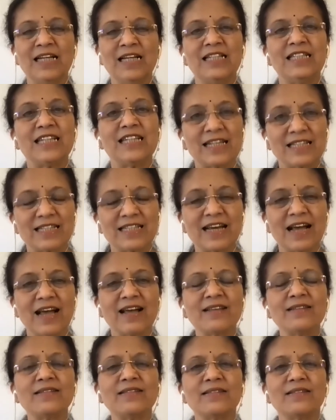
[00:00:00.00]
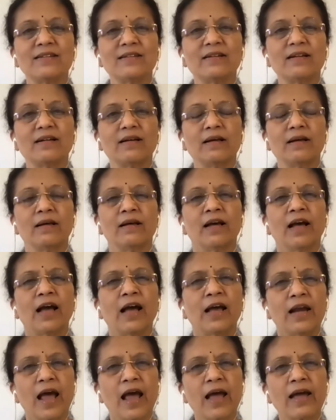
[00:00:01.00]
Just as
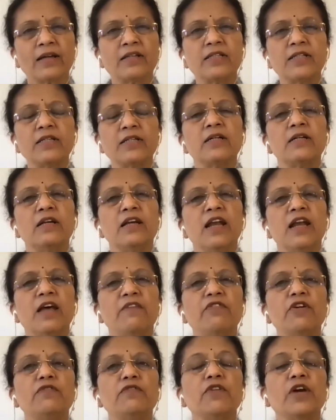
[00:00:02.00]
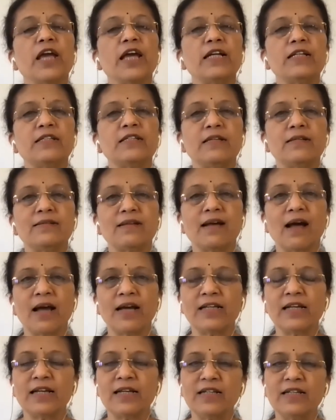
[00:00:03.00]
an actor never forgets his
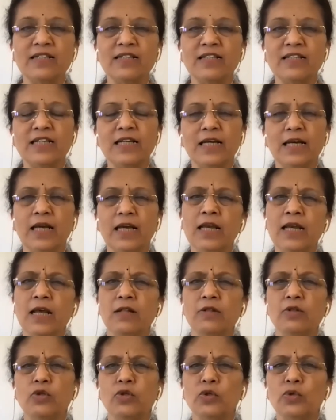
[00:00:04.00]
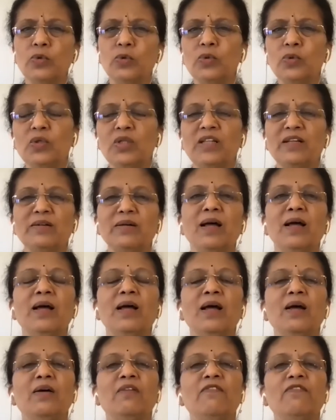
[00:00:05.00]
identity in and through the
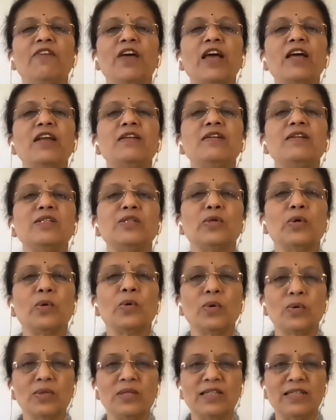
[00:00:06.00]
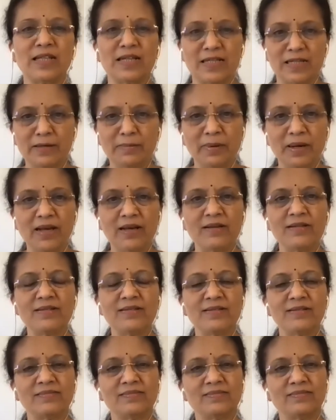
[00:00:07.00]
various roles that he plays,